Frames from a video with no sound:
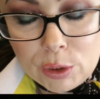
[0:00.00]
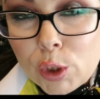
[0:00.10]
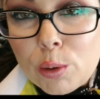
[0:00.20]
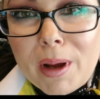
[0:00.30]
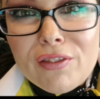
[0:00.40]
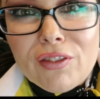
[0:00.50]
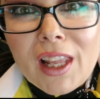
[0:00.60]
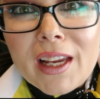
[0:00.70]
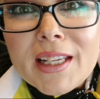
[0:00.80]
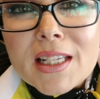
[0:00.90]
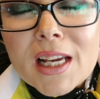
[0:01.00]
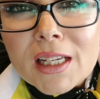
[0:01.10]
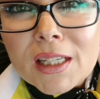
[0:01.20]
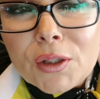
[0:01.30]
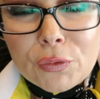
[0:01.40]
So my flight
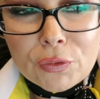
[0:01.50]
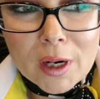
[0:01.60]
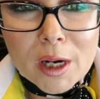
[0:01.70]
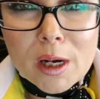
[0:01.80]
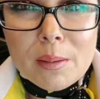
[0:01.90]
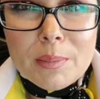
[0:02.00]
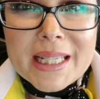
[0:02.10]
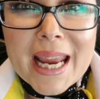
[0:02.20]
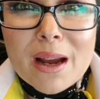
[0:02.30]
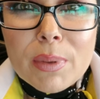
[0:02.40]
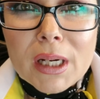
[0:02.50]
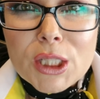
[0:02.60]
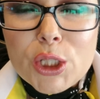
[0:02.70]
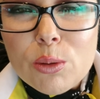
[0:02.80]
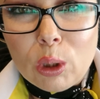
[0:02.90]
from
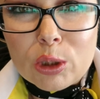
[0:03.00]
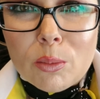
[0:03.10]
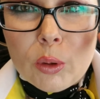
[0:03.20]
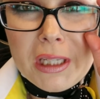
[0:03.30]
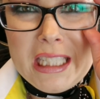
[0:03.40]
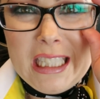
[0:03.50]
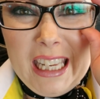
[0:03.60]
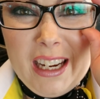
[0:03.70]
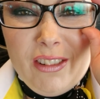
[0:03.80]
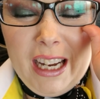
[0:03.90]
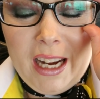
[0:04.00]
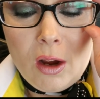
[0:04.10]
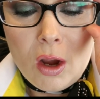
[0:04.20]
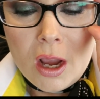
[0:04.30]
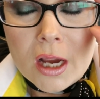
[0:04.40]
Tampa to Baltimore is delayed right
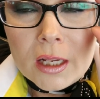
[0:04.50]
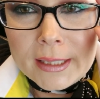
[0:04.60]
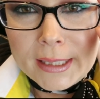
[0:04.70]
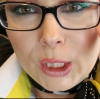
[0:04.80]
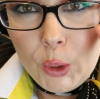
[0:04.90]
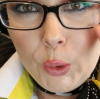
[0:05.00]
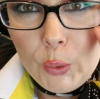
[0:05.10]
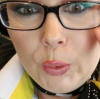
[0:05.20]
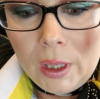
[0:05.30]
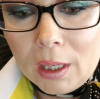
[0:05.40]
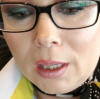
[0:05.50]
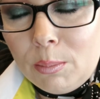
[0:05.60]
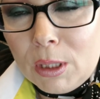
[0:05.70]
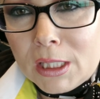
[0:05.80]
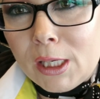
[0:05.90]
now. So I
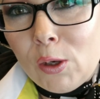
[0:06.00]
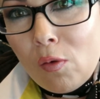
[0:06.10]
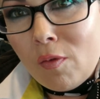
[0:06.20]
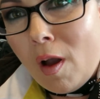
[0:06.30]
got myself